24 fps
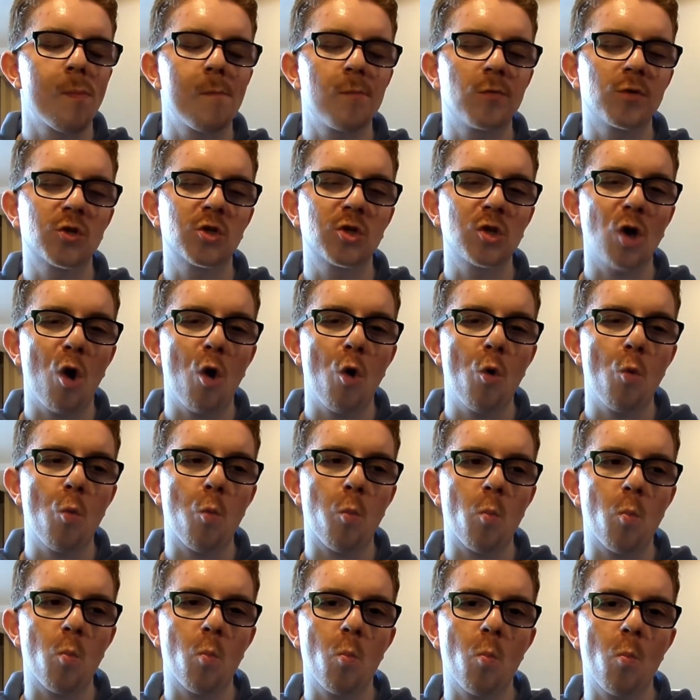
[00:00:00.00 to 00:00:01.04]
So,
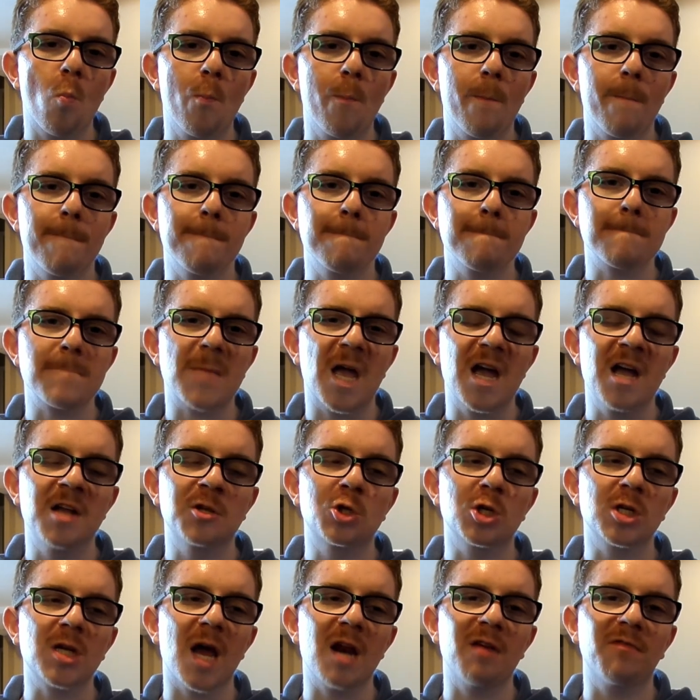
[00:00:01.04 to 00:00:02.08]
it
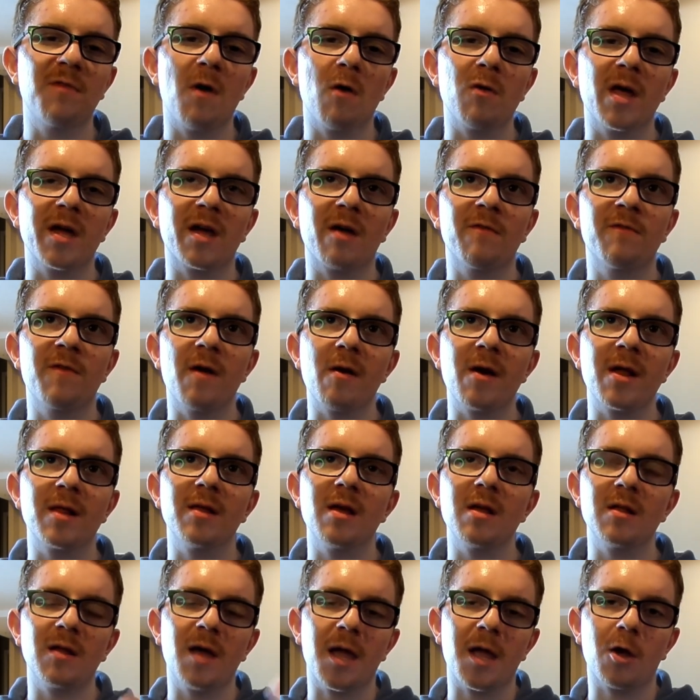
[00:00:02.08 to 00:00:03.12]
just kind of felt like a very,
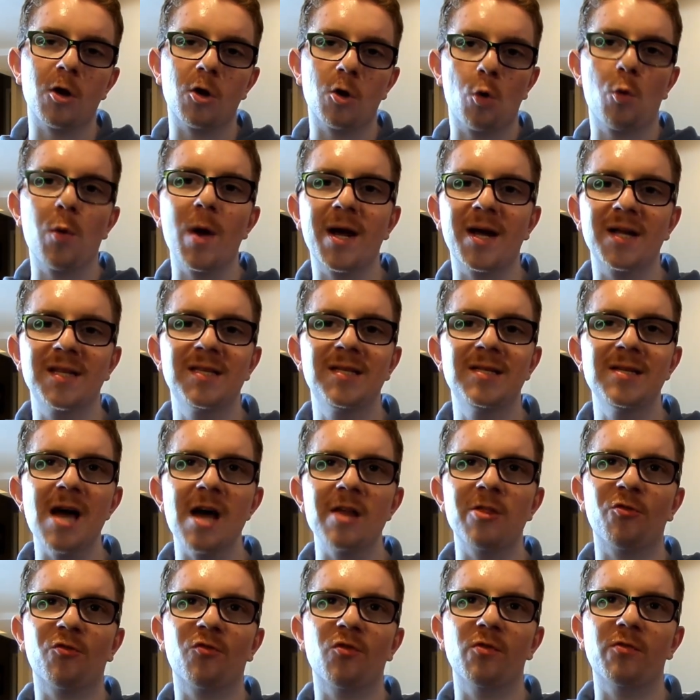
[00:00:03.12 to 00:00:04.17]
like, quick
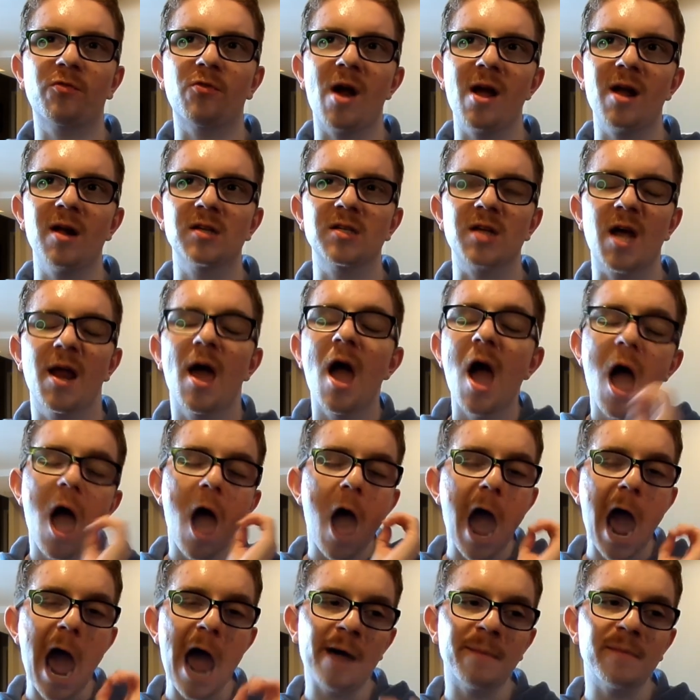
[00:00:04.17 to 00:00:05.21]
death for Frankenstein.
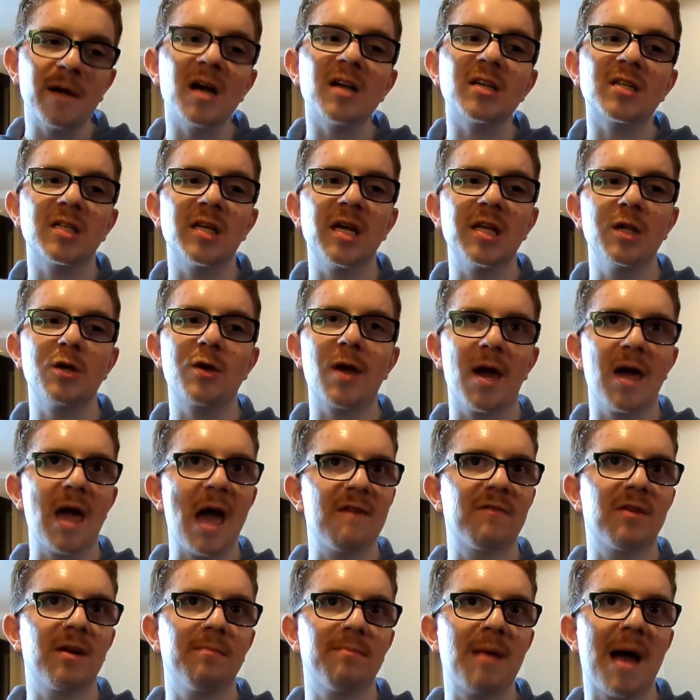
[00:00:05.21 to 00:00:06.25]
And I'm not saying you can't
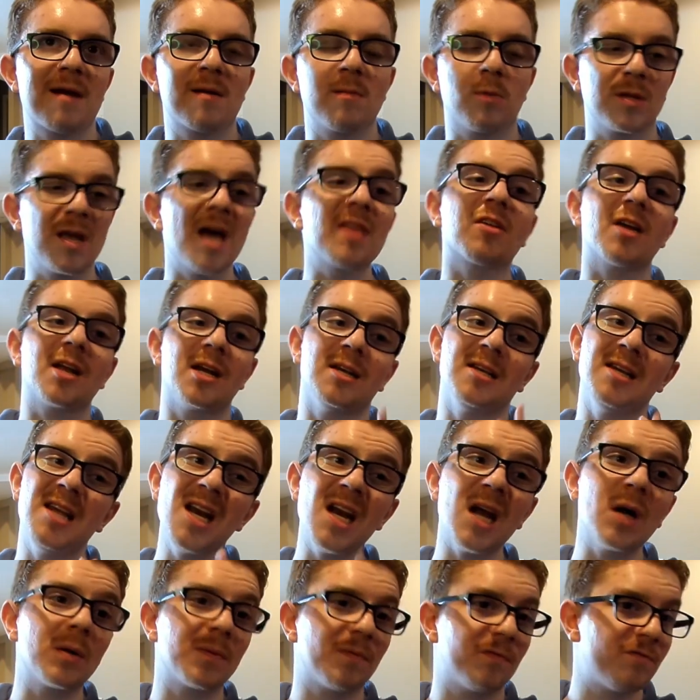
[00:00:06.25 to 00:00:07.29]
have an impactful death. Like,
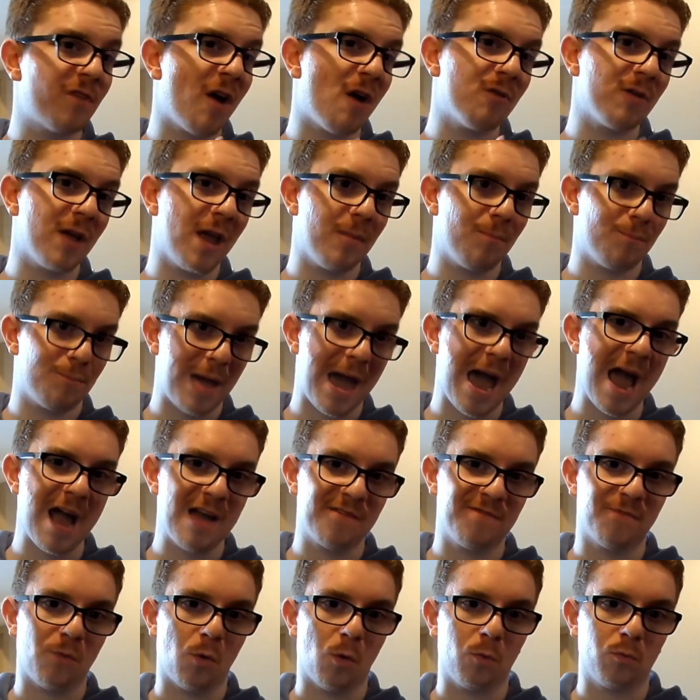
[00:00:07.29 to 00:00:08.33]
Nino felt
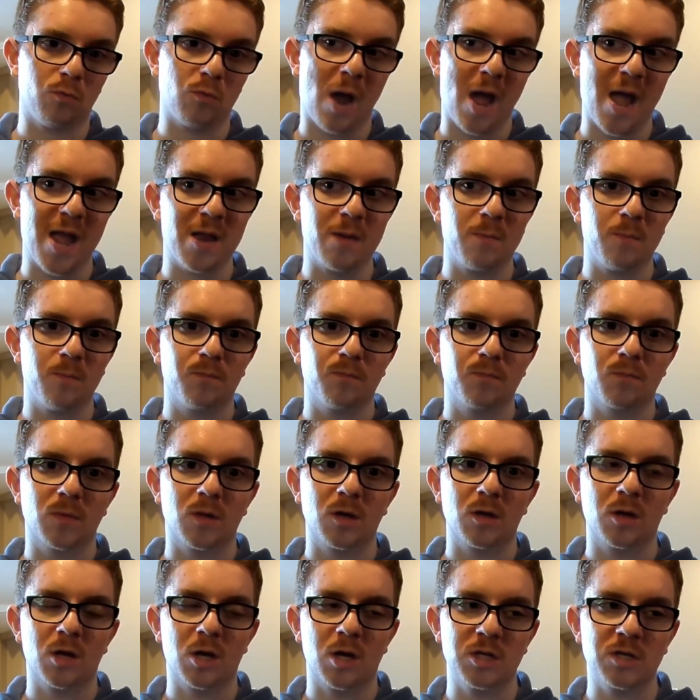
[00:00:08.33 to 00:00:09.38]
impactful, right?
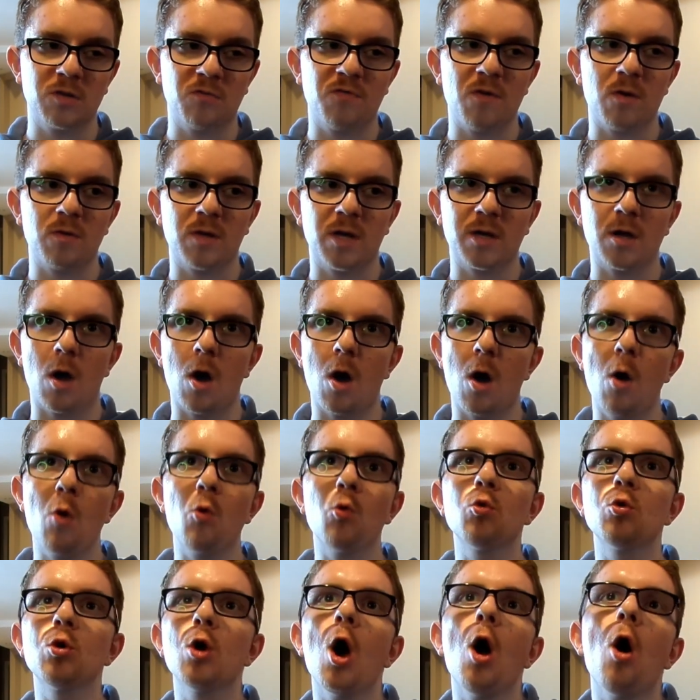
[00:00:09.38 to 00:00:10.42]
Because it felt like,
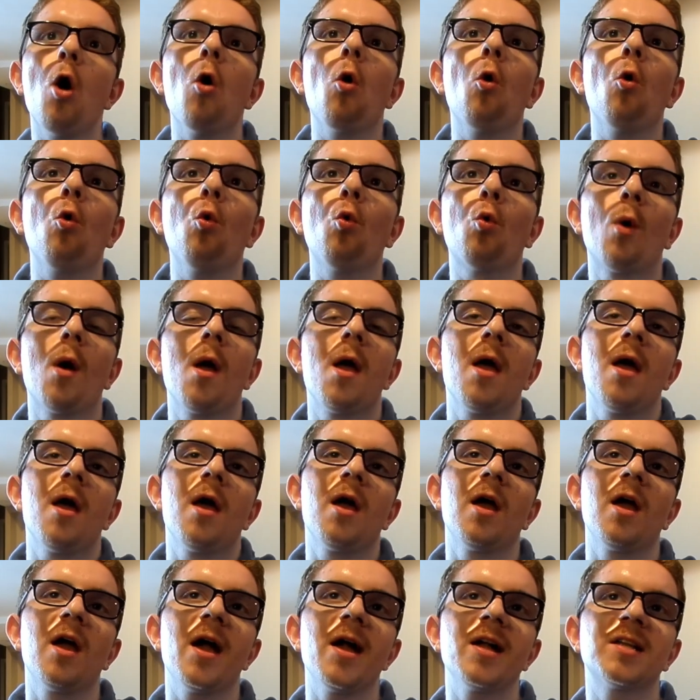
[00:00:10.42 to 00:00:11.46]
oh no,
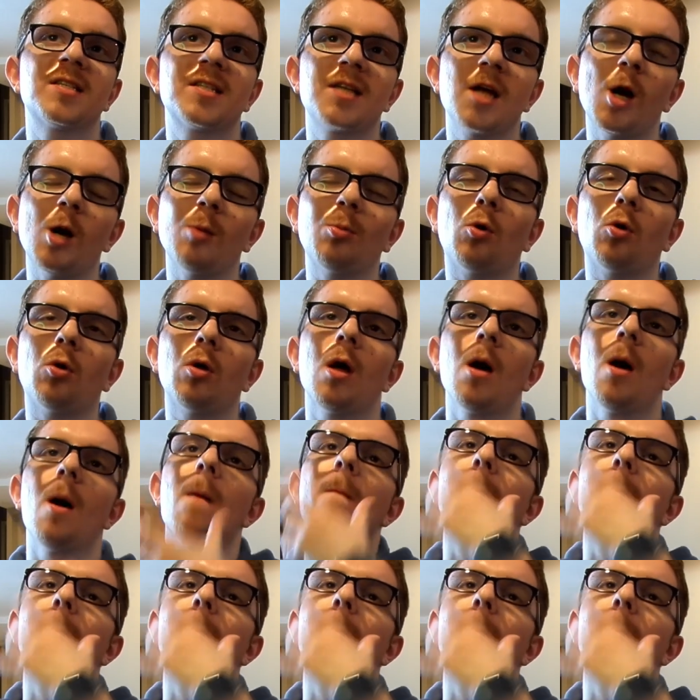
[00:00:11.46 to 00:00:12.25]
it's terrible.